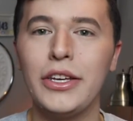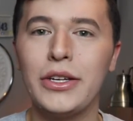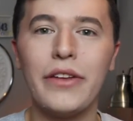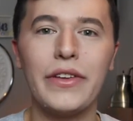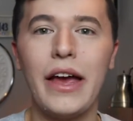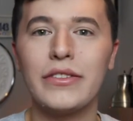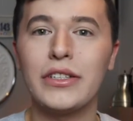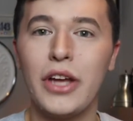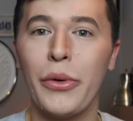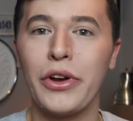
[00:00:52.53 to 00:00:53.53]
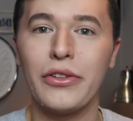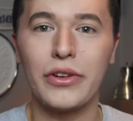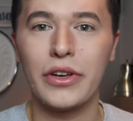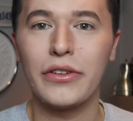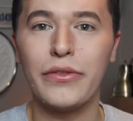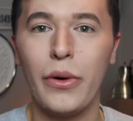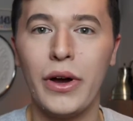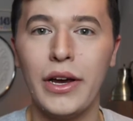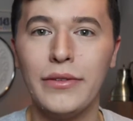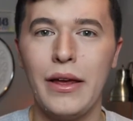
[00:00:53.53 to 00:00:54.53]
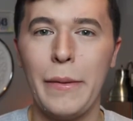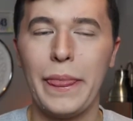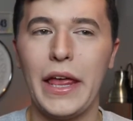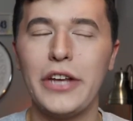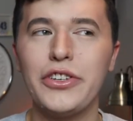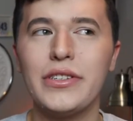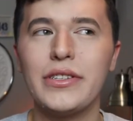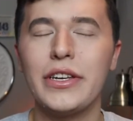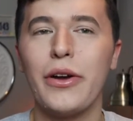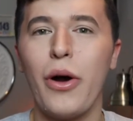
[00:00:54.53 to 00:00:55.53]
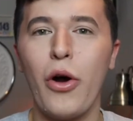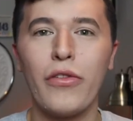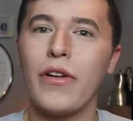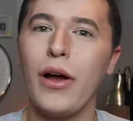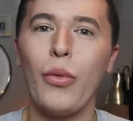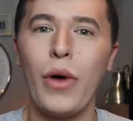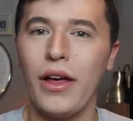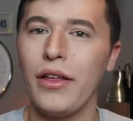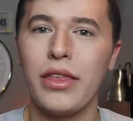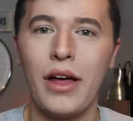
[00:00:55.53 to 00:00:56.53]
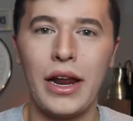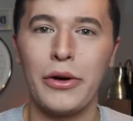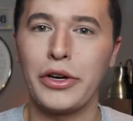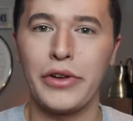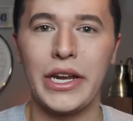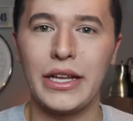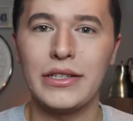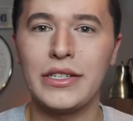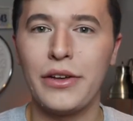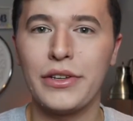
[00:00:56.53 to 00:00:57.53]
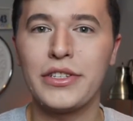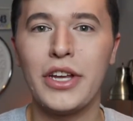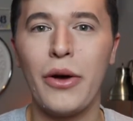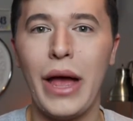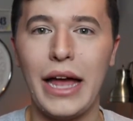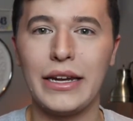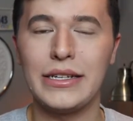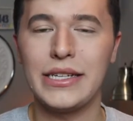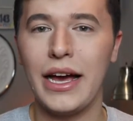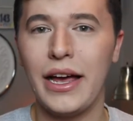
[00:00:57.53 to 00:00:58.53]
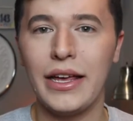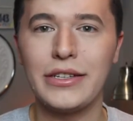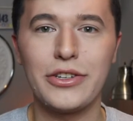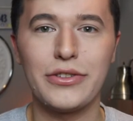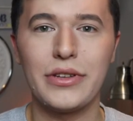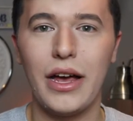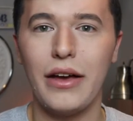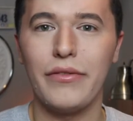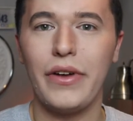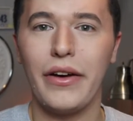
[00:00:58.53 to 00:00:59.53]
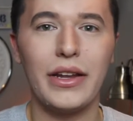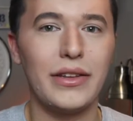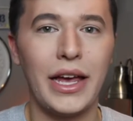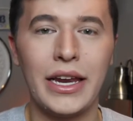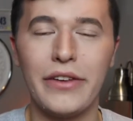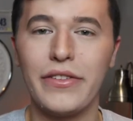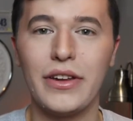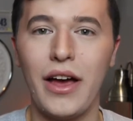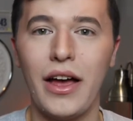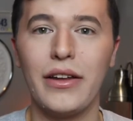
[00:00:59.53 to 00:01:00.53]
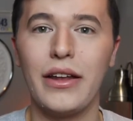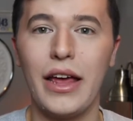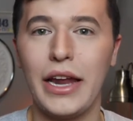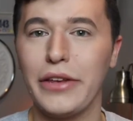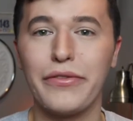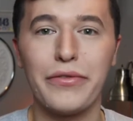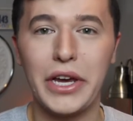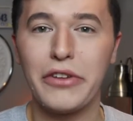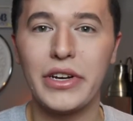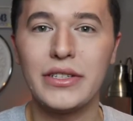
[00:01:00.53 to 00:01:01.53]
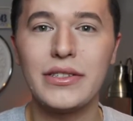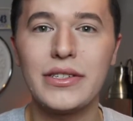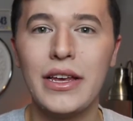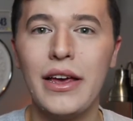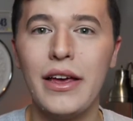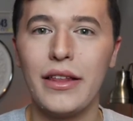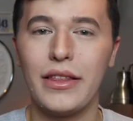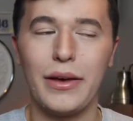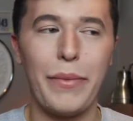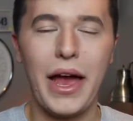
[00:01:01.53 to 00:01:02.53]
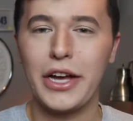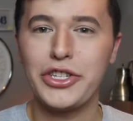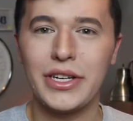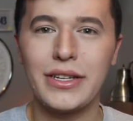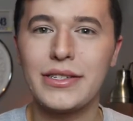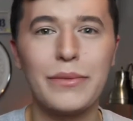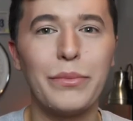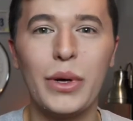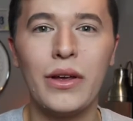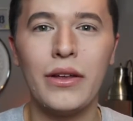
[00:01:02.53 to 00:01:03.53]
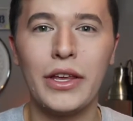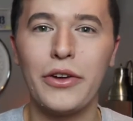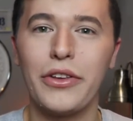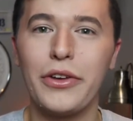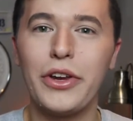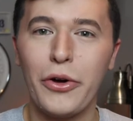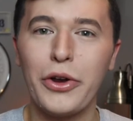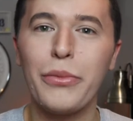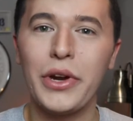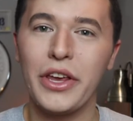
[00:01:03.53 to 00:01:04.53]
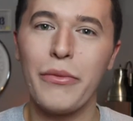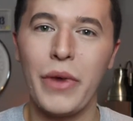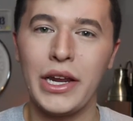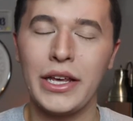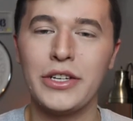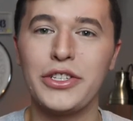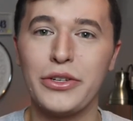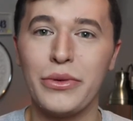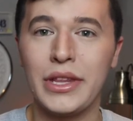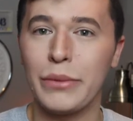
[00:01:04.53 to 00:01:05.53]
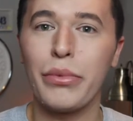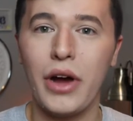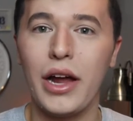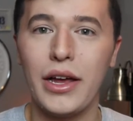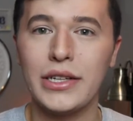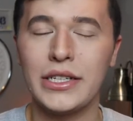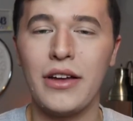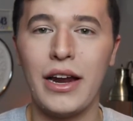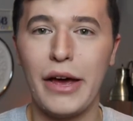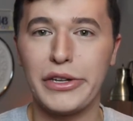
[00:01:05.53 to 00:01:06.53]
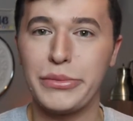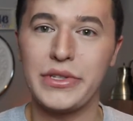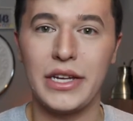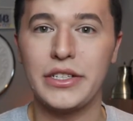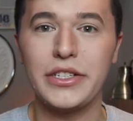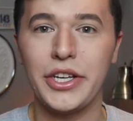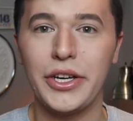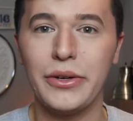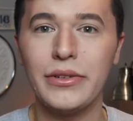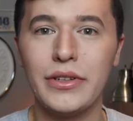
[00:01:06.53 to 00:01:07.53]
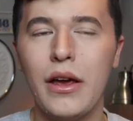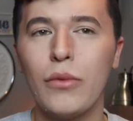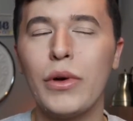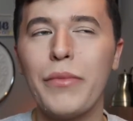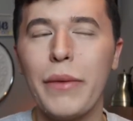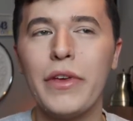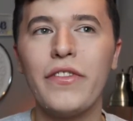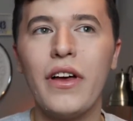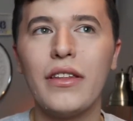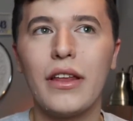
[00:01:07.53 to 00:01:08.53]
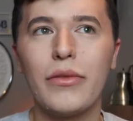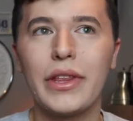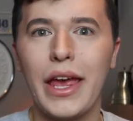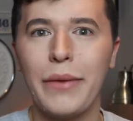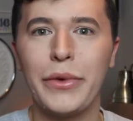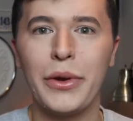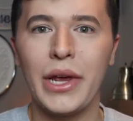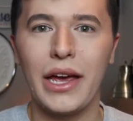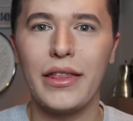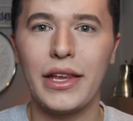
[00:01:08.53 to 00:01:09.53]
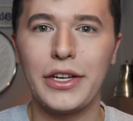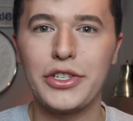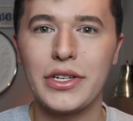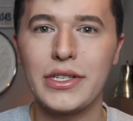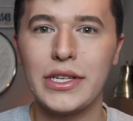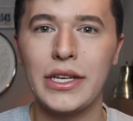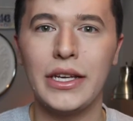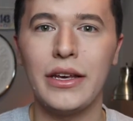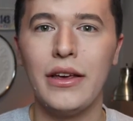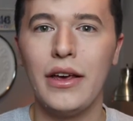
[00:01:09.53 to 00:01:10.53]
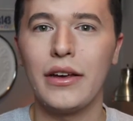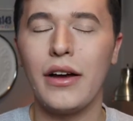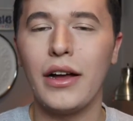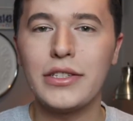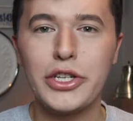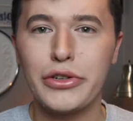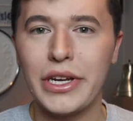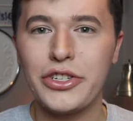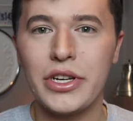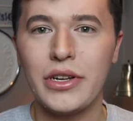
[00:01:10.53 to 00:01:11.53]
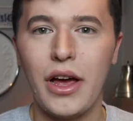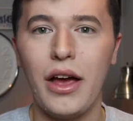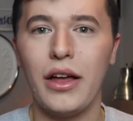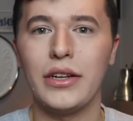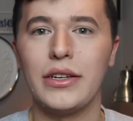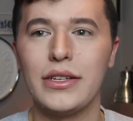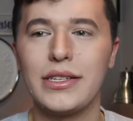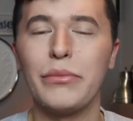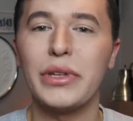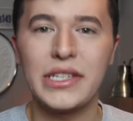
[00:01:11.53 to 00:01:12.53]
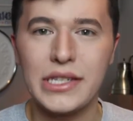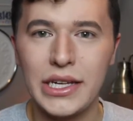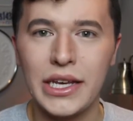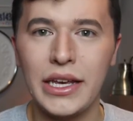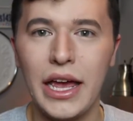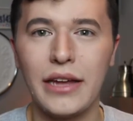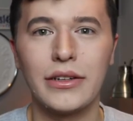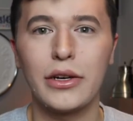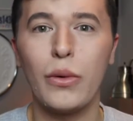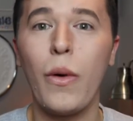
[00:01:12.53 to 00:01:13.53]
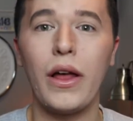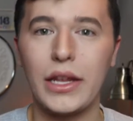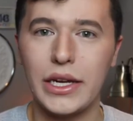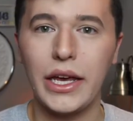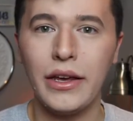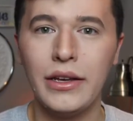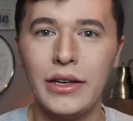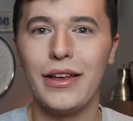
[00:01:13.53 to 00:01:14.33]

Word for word: You definitely have to know what you're looking for. And just so you know, overall well thought out ingredients. You know, there's no added dyes, there's very light if not any fragrance. The packaging is simple, you know, you you're putting your money into the product and not how it's presented to you. What made me fall in love with K-beauty, I think, is just the concentration on simplicity and quality.